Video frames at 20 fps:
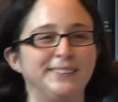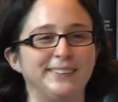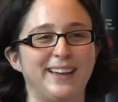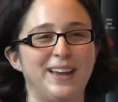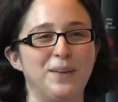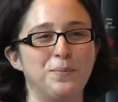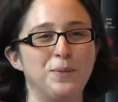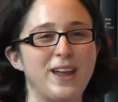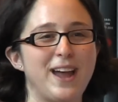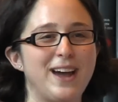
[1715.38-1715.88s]

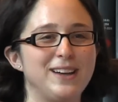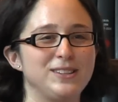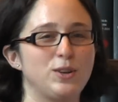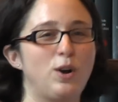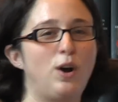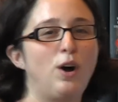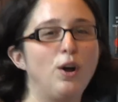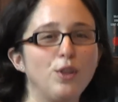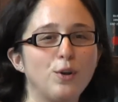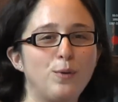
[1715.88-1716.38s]
and we ask
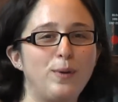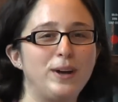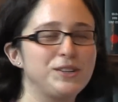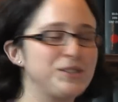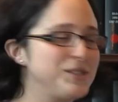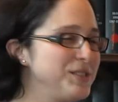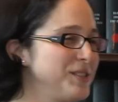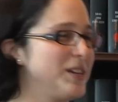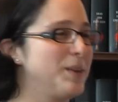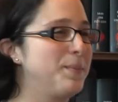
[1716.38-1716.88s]
all the
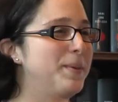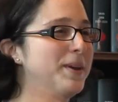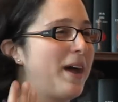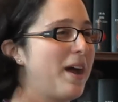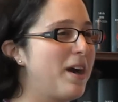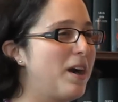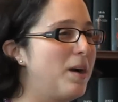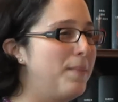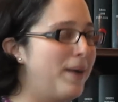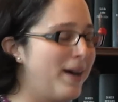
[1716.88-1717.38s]
questions that have been
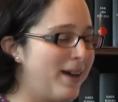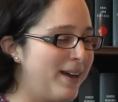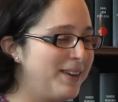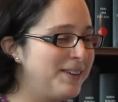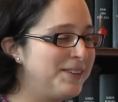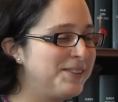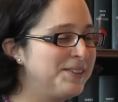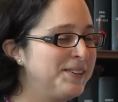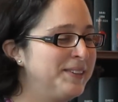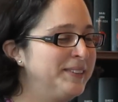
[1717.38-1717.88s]
on our
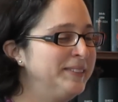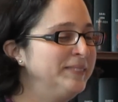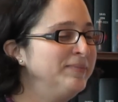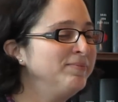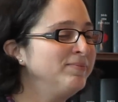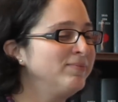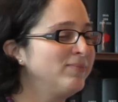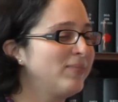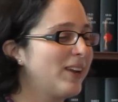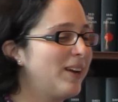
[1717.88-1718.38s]
mind.
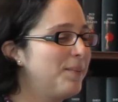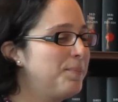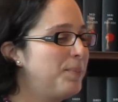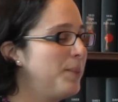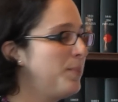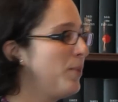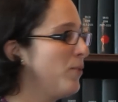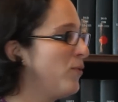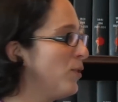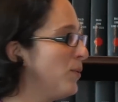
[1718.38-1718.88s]

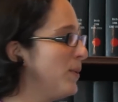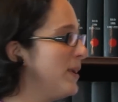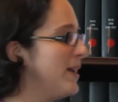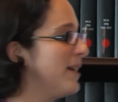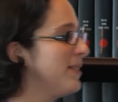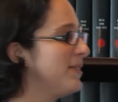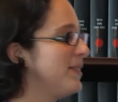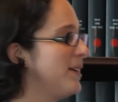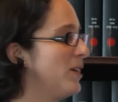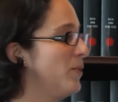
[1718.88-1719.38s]
But before we
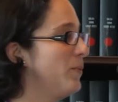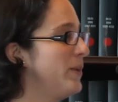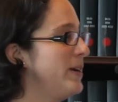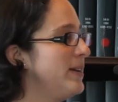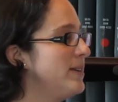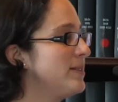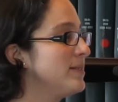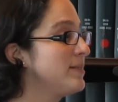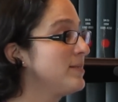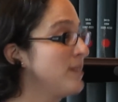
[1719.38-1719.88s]
get there, we
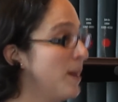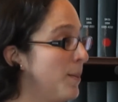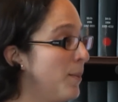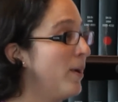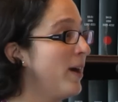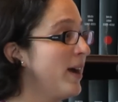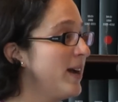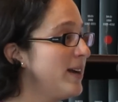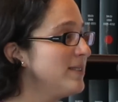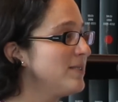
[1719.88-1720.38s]
need to
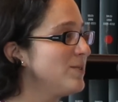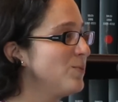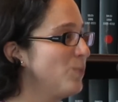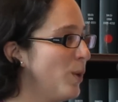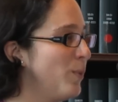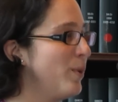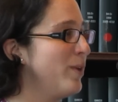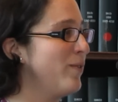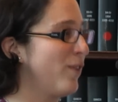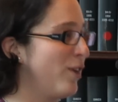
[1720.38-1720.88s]
summarize
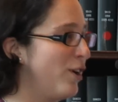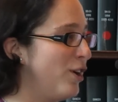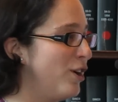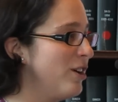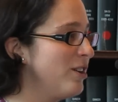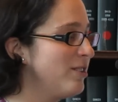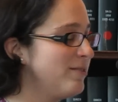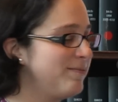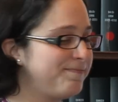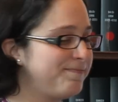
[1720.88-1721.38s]
what we've heard.